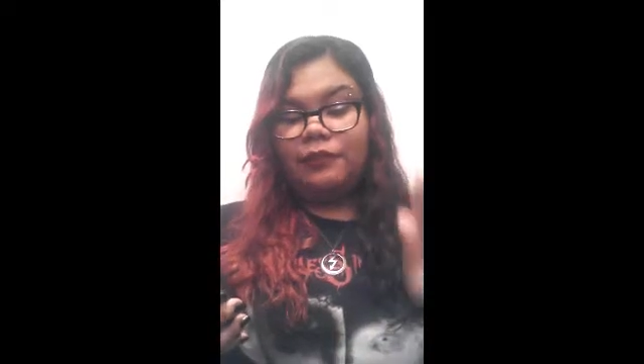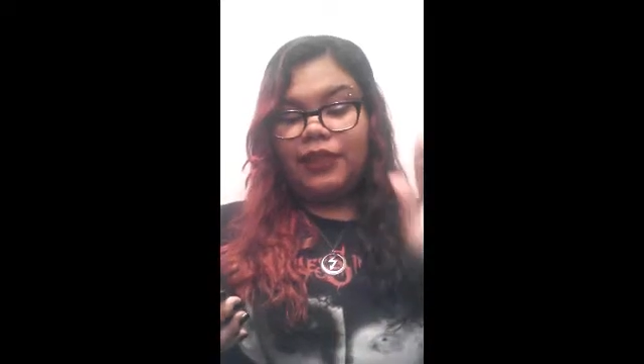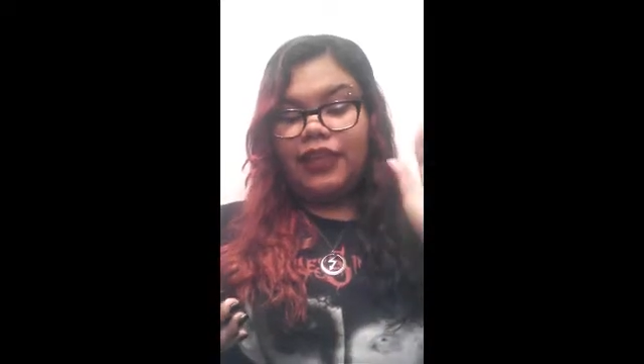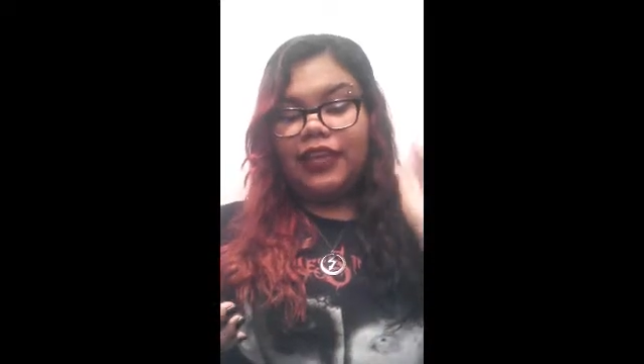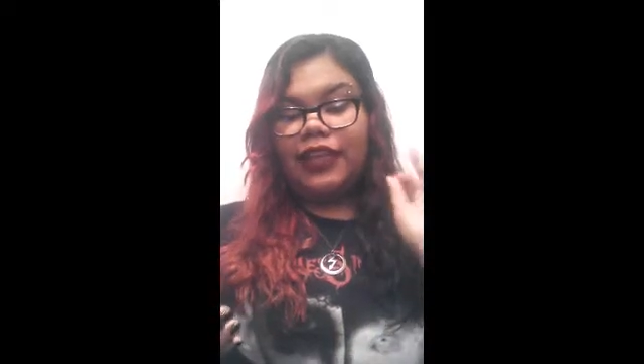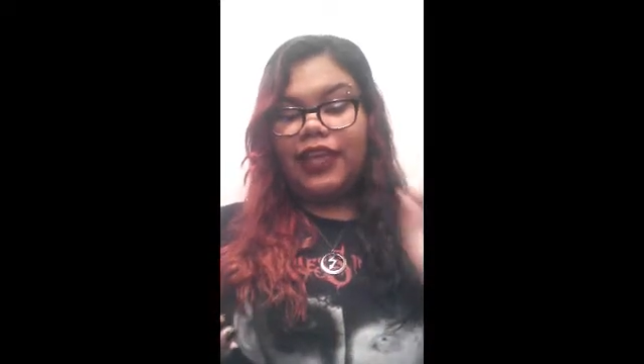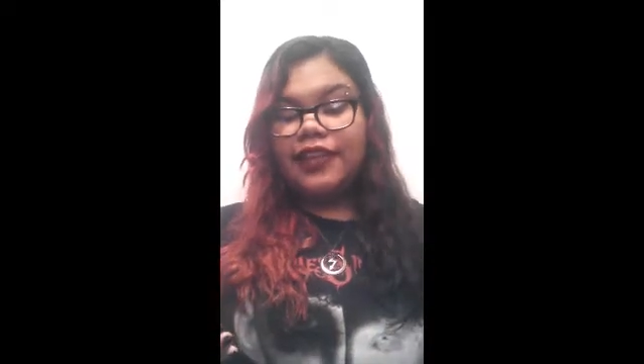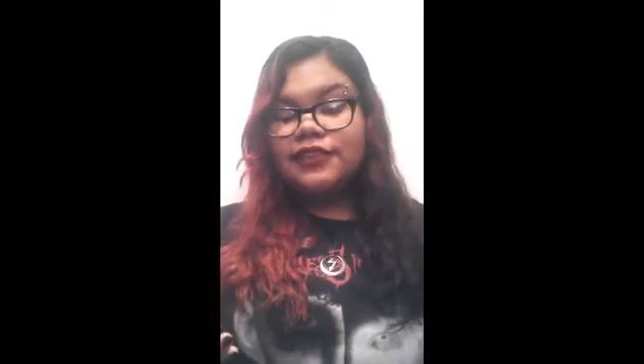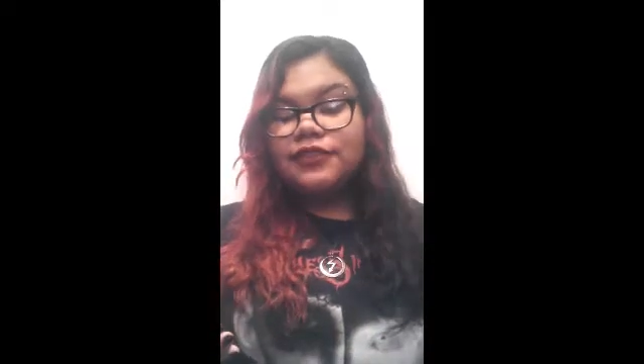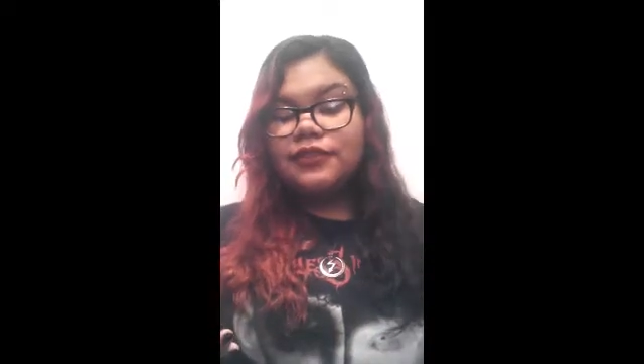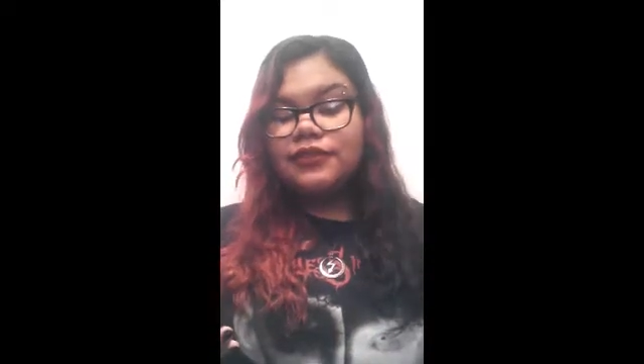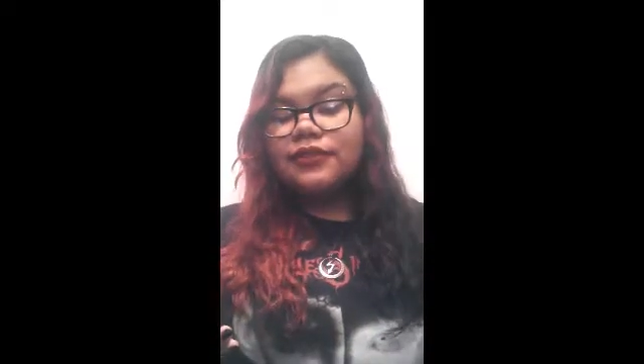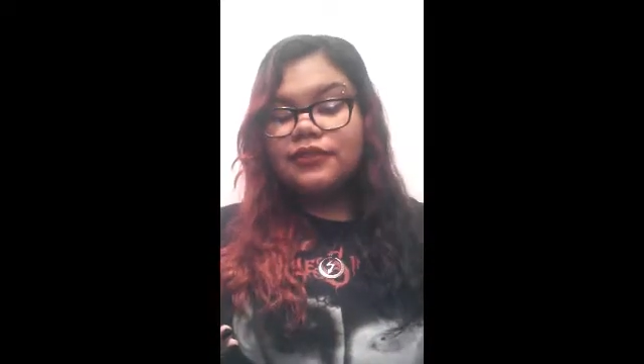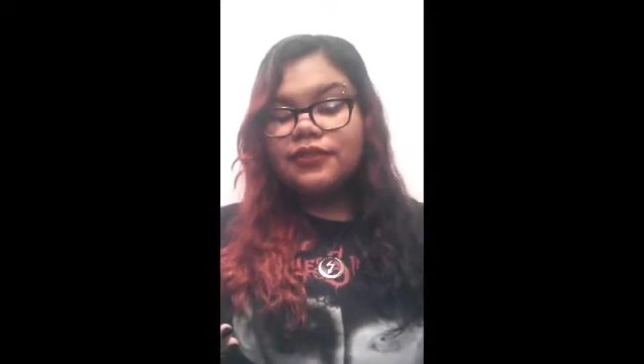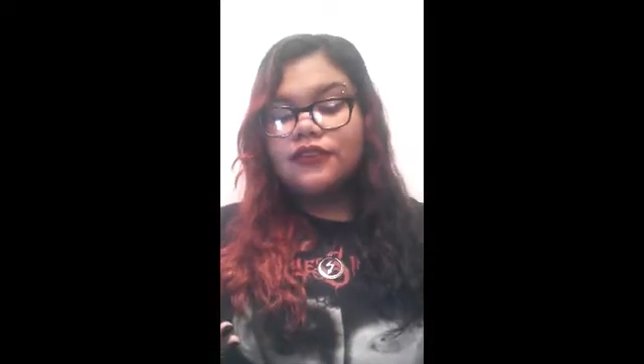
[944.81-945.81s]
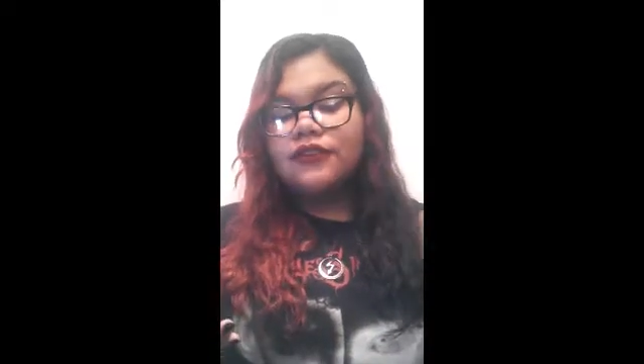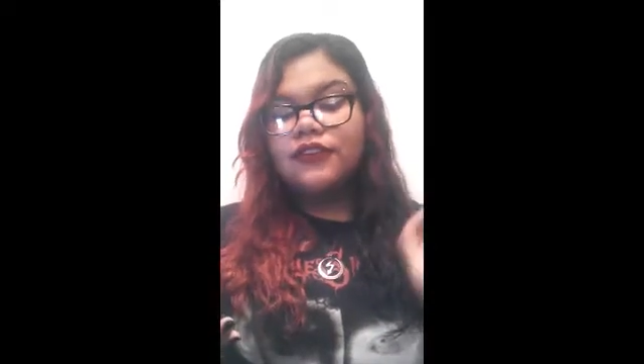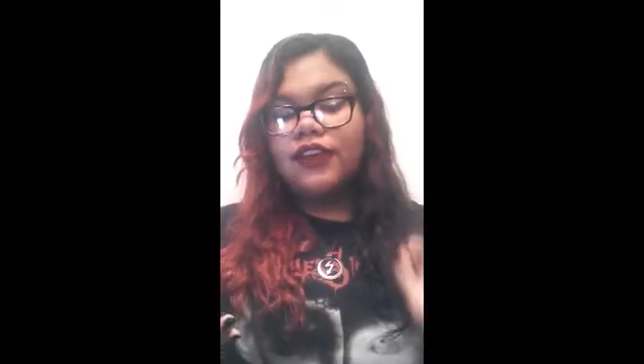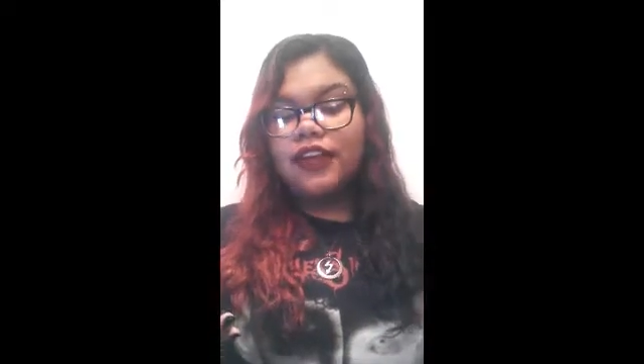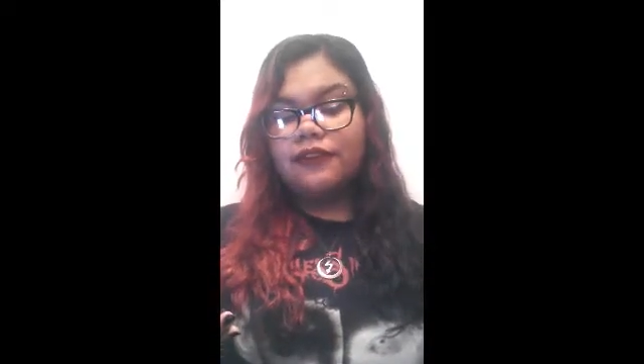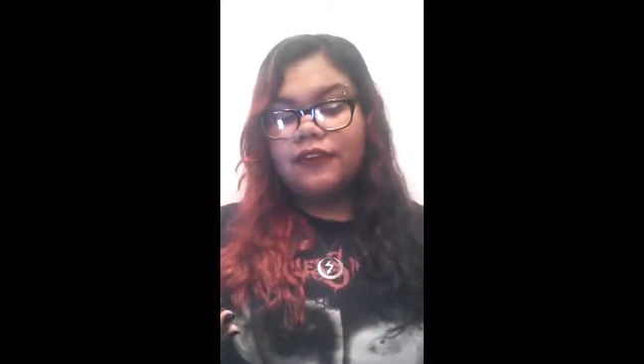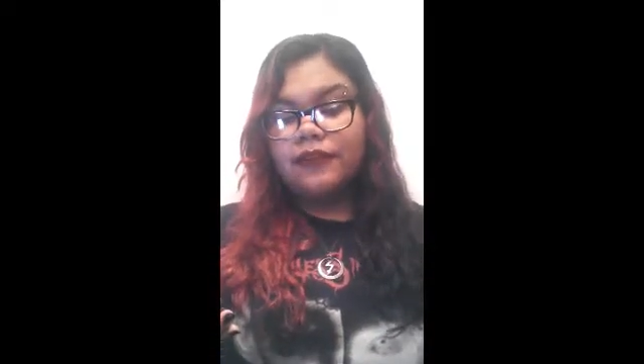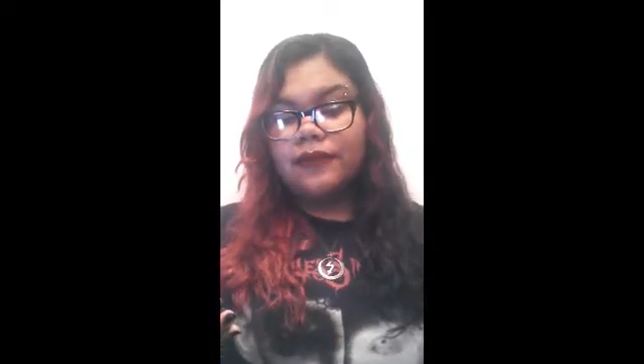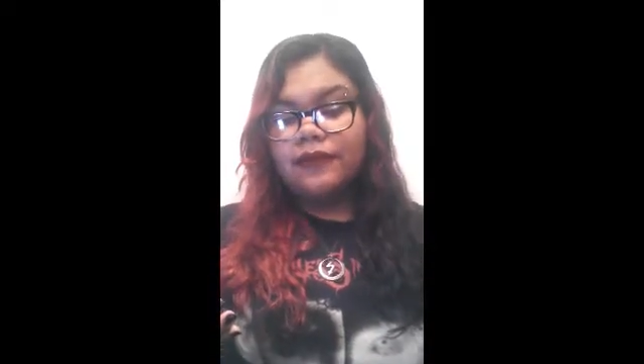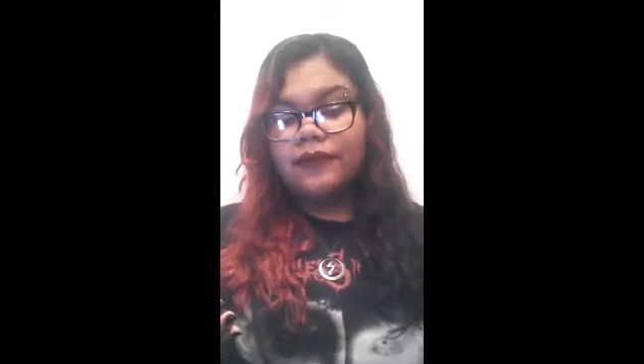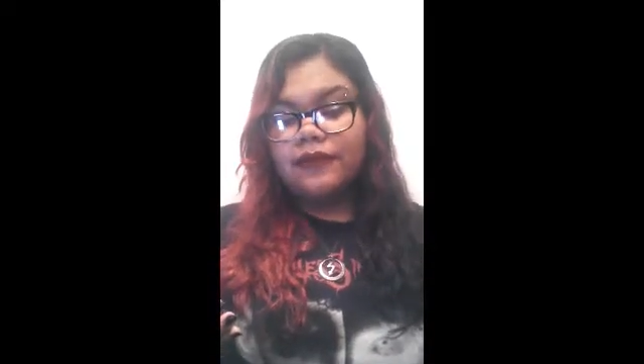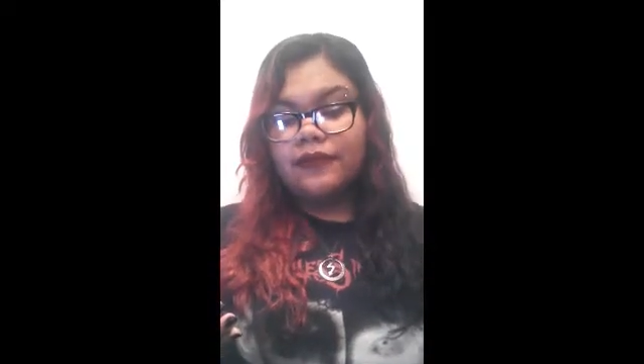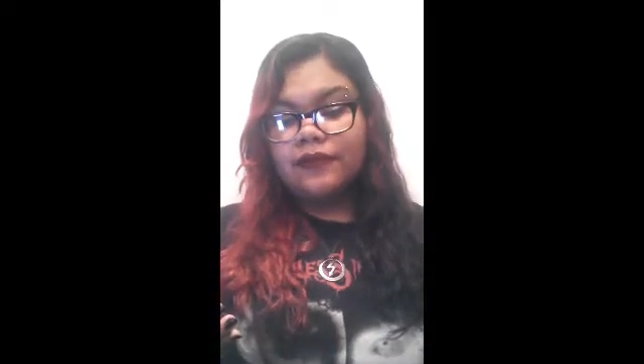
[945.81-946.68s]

will be cancelled forever.